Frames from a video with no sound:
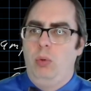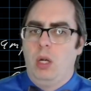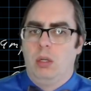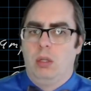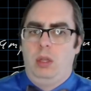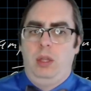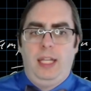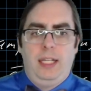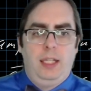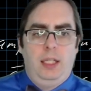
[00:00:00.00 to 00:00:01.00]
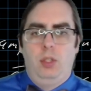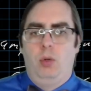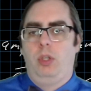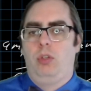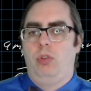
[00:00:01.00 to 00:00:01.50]
are likely
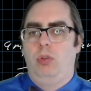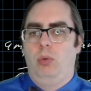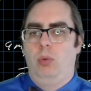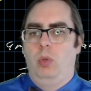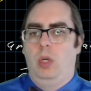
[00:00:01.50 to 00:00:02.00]
going to